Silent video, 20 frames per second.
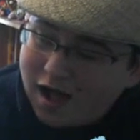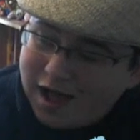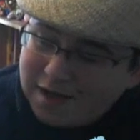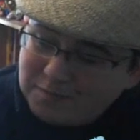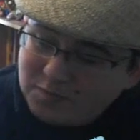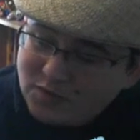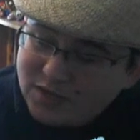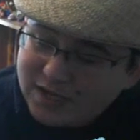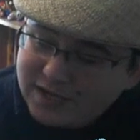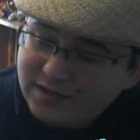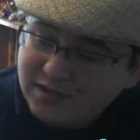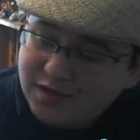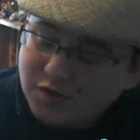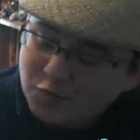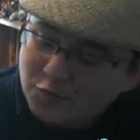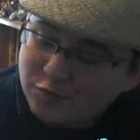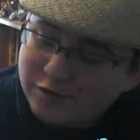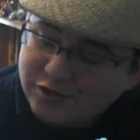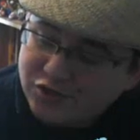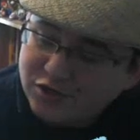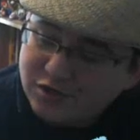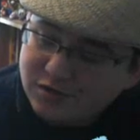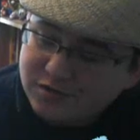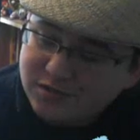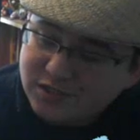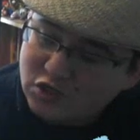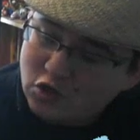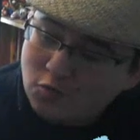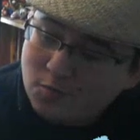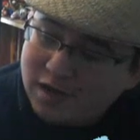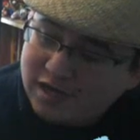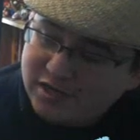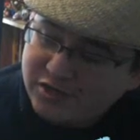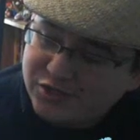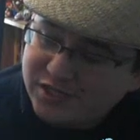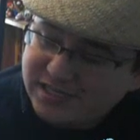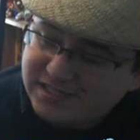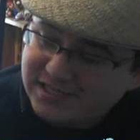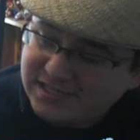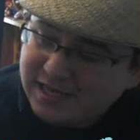I played the original so
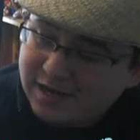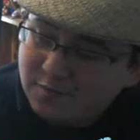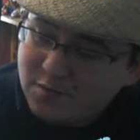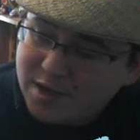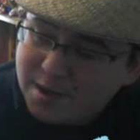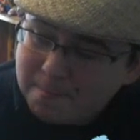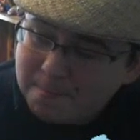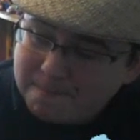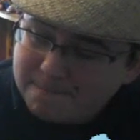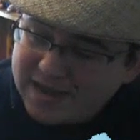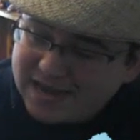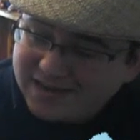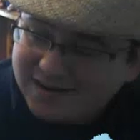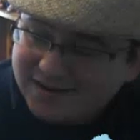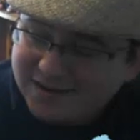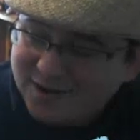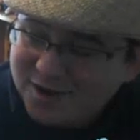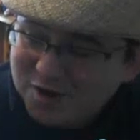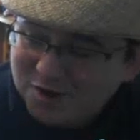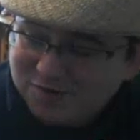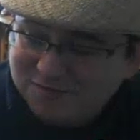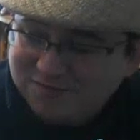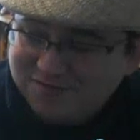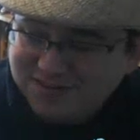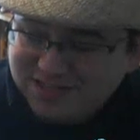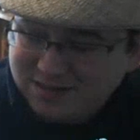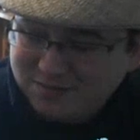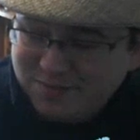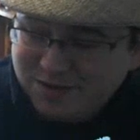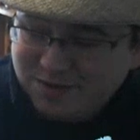much they sent me a beta code for Little